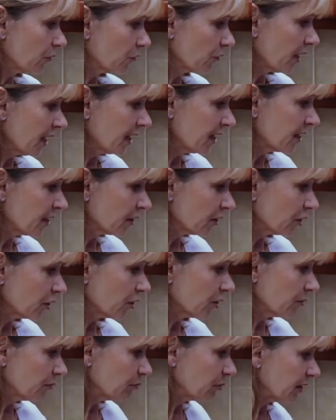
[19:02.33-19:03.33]

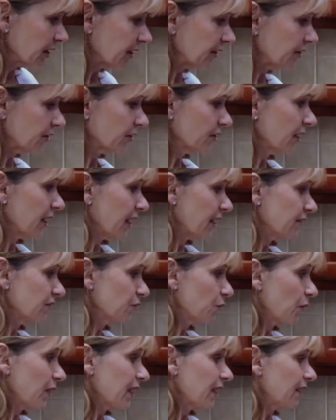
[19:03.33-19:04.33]
regular blender
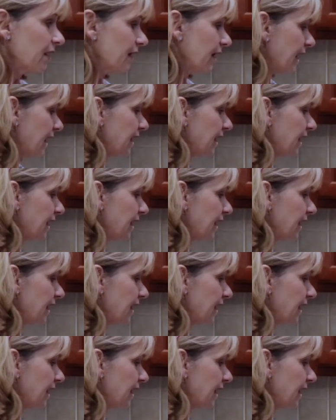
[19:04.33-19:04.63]
as well,